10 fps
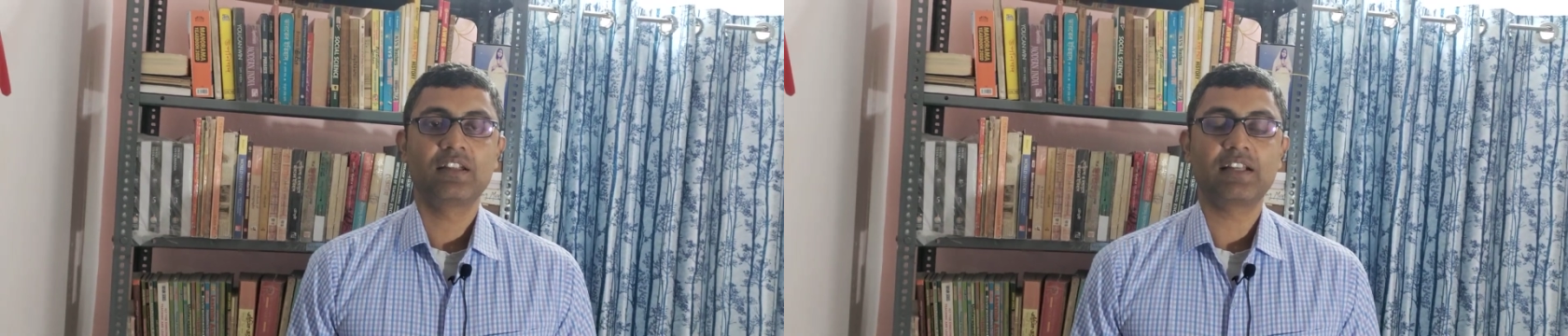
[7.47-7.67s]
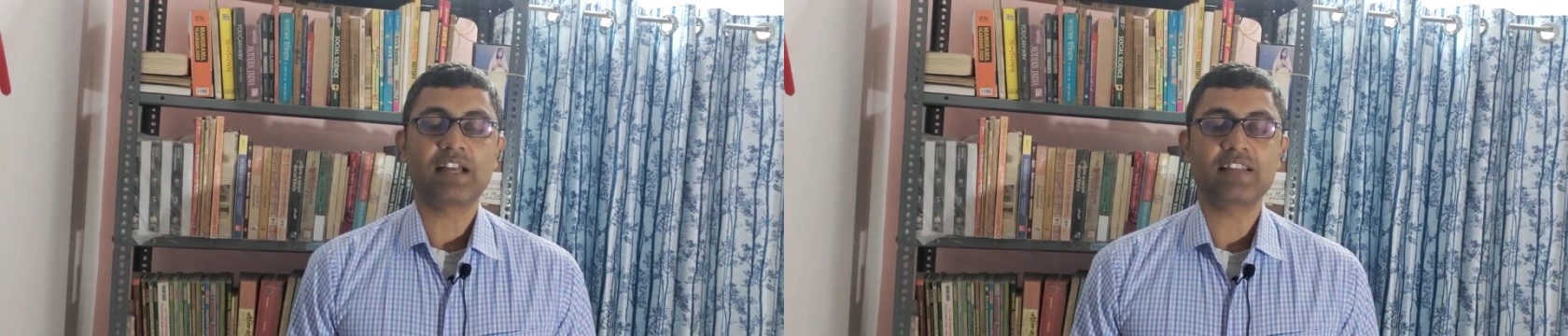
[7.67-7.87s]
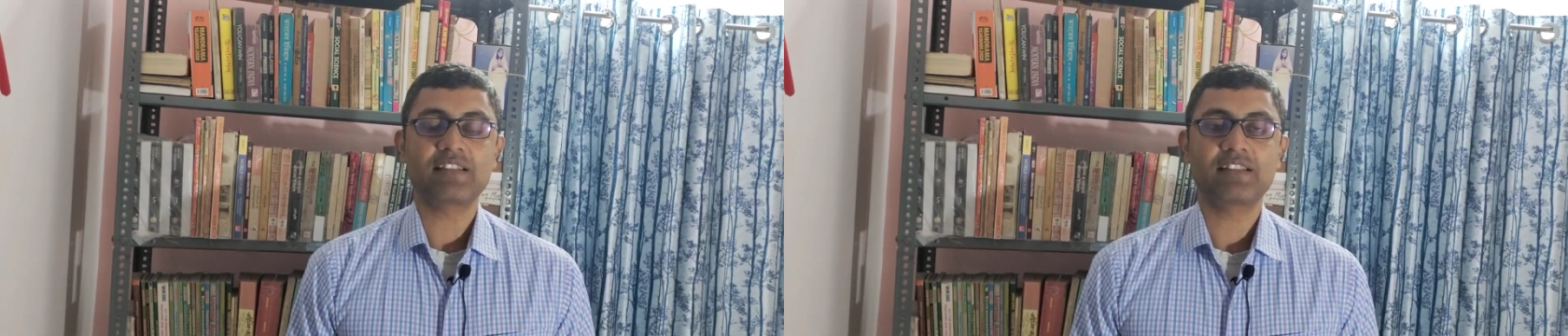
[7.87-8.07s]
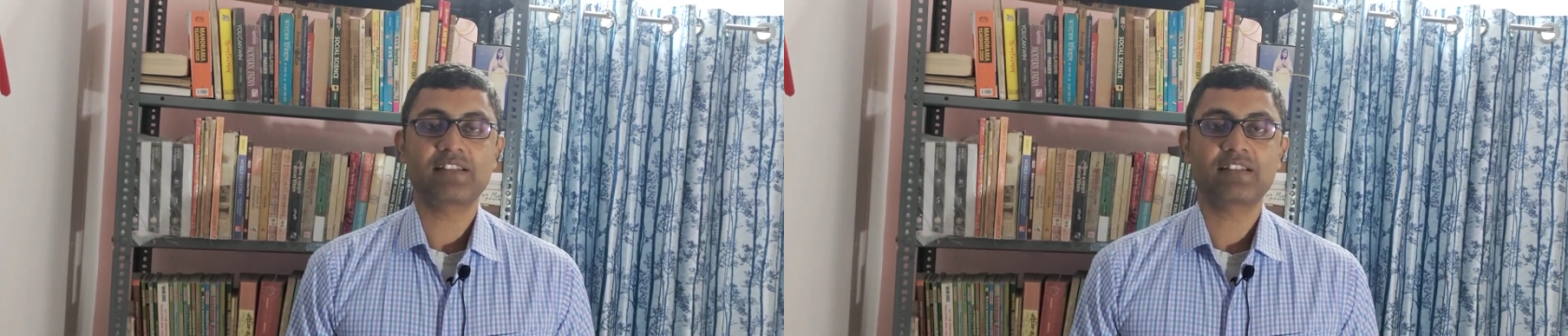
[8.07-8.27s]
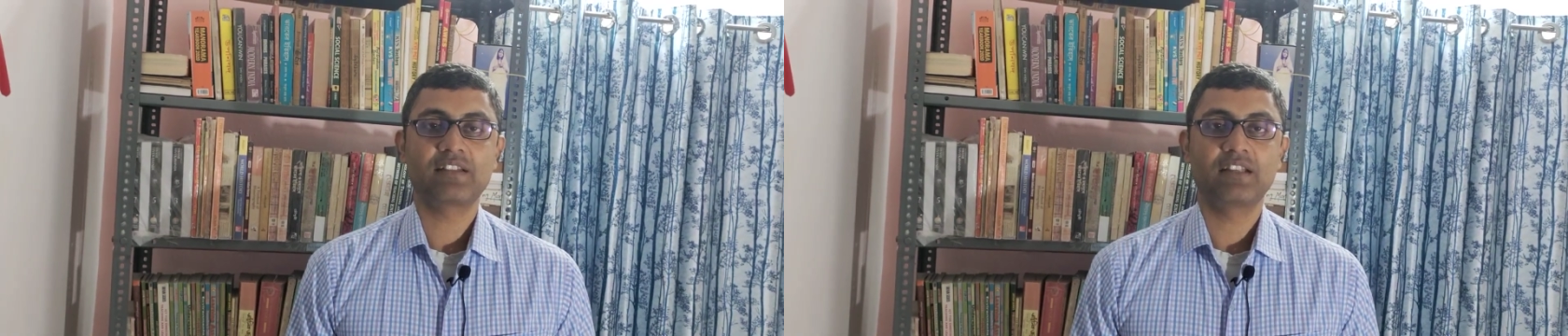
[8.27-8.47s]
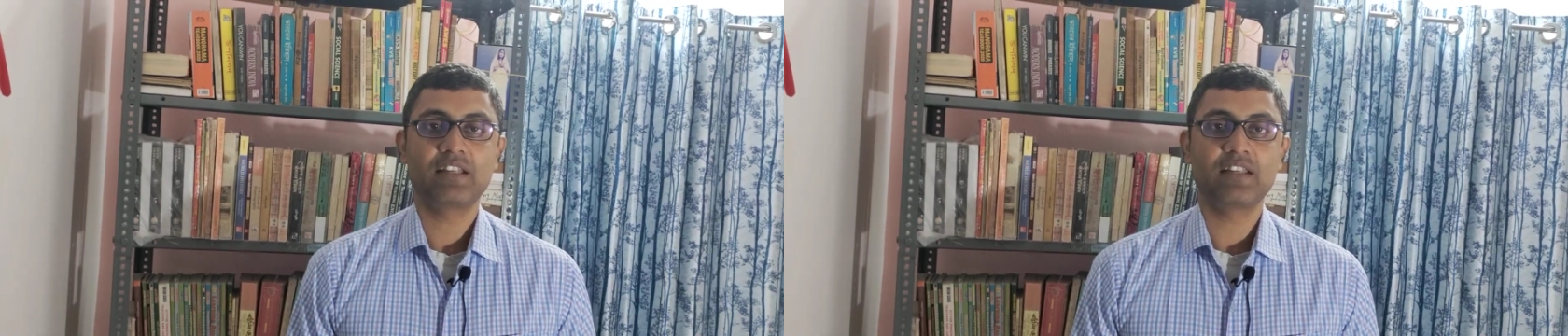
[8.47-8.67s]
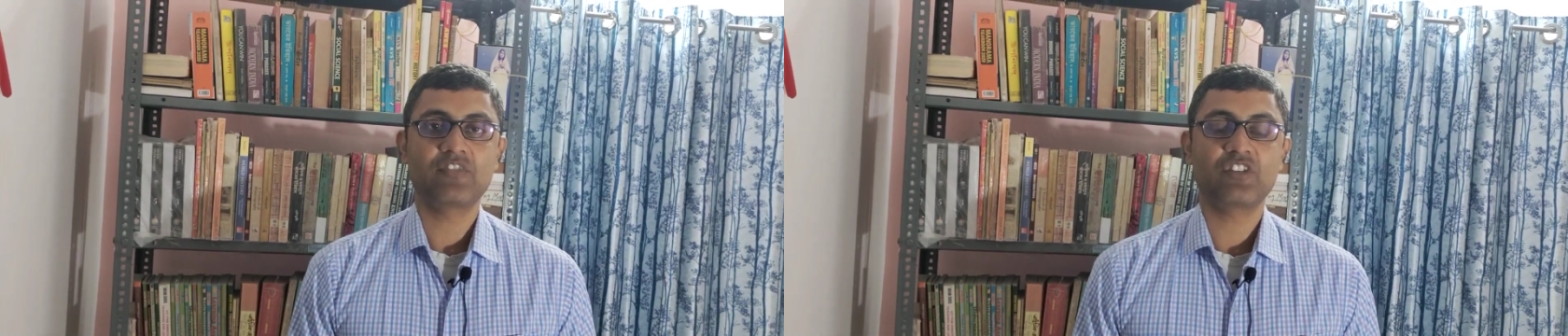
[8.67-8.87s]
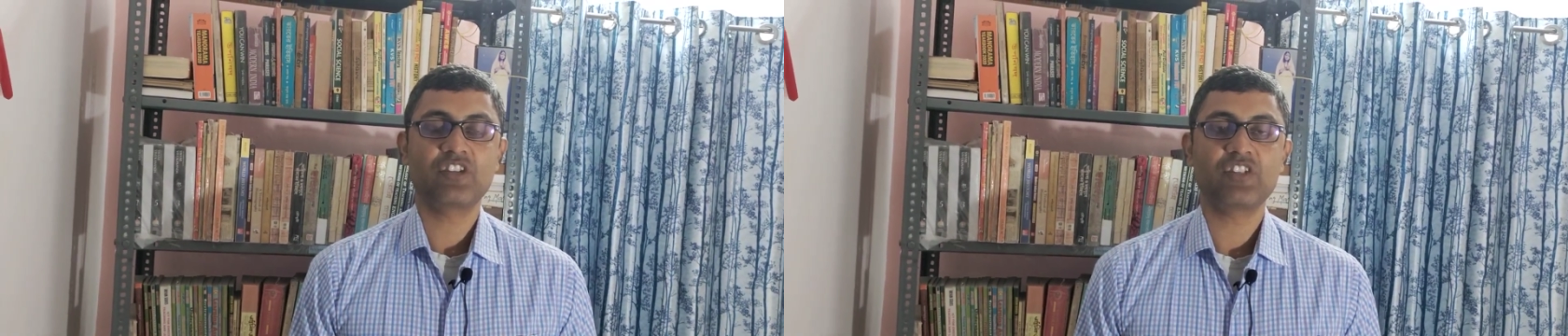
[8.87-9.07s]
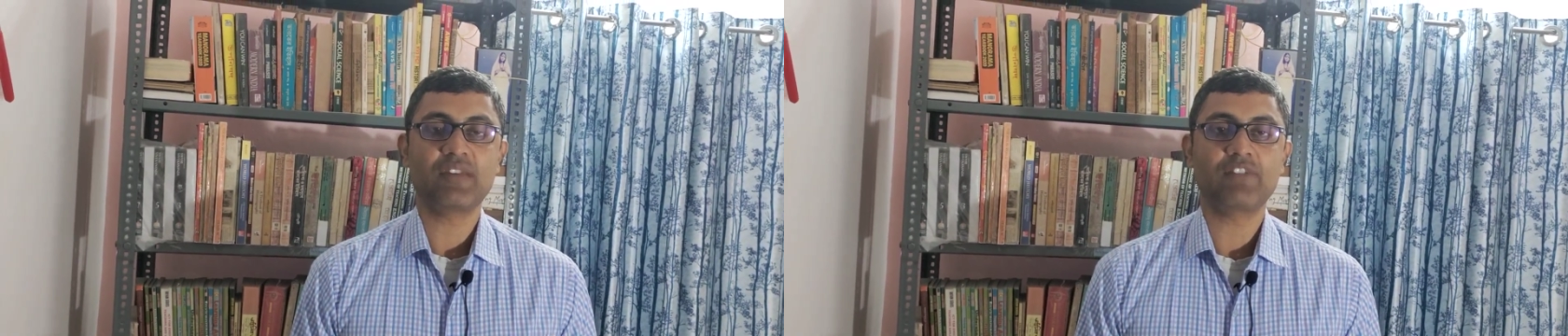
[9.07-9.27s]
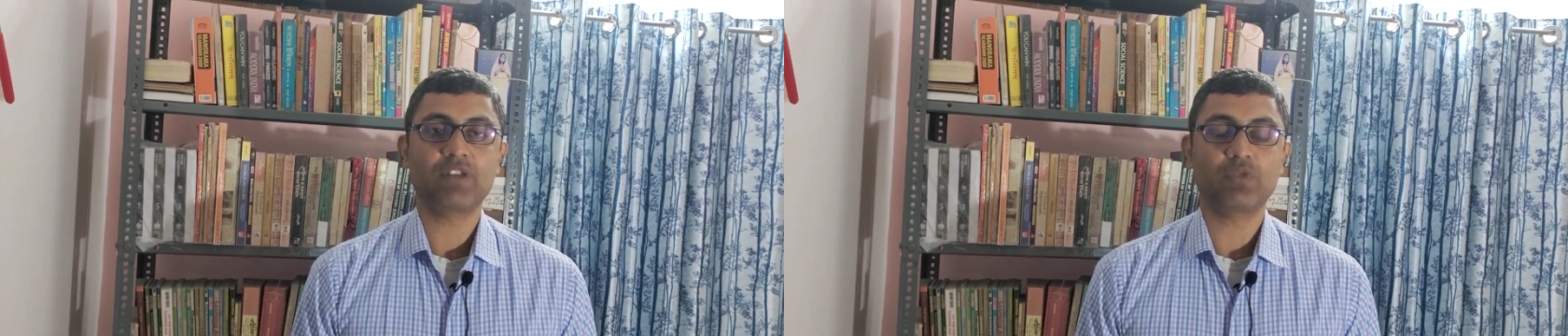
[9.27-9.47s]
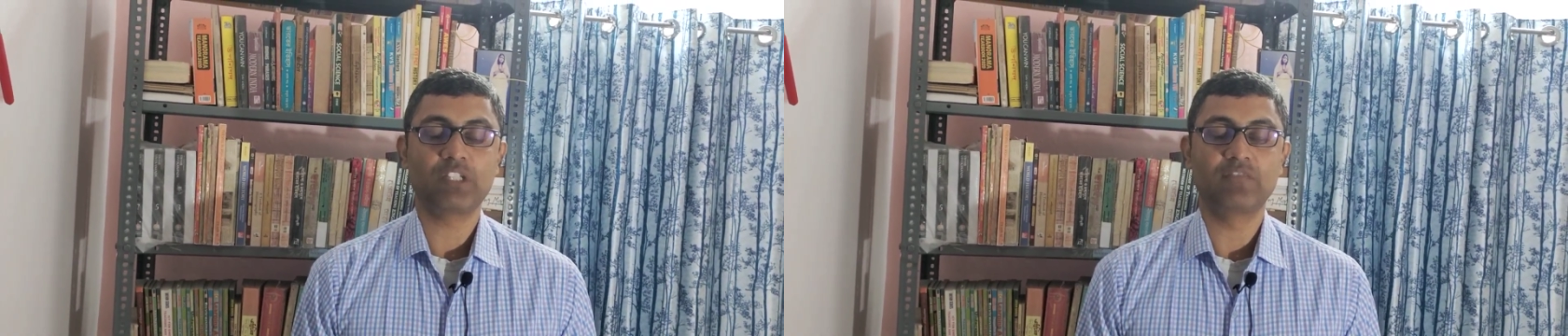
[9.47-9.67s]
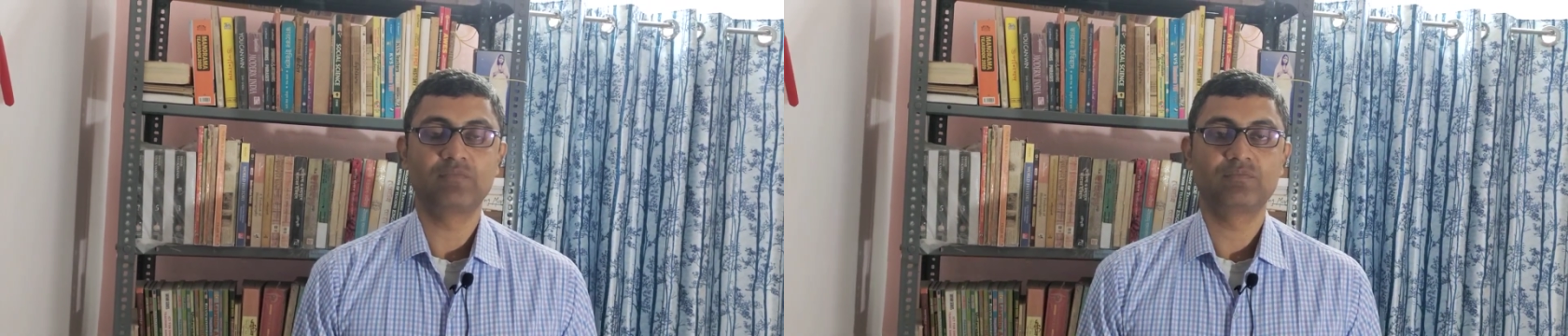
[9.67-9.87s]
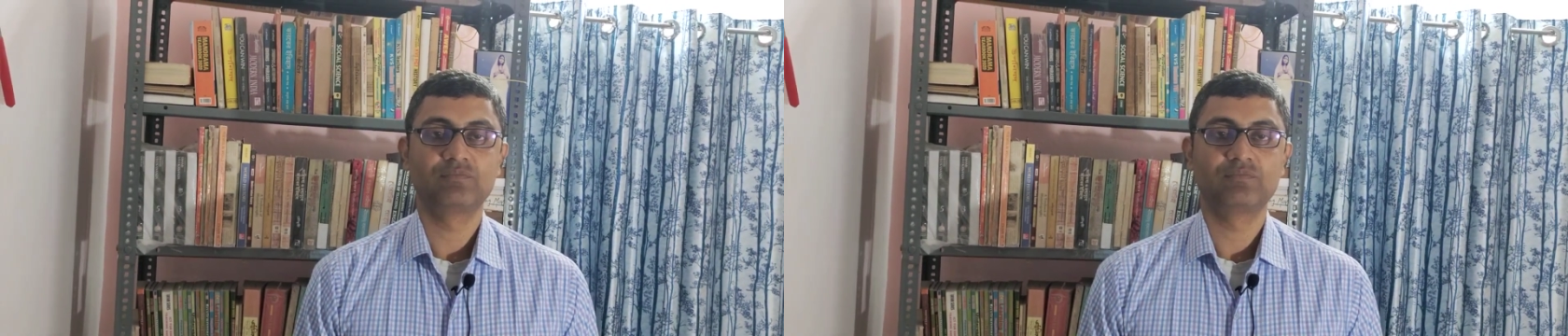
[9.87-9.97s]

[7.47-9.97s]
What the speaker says: class 6th History chapter 1.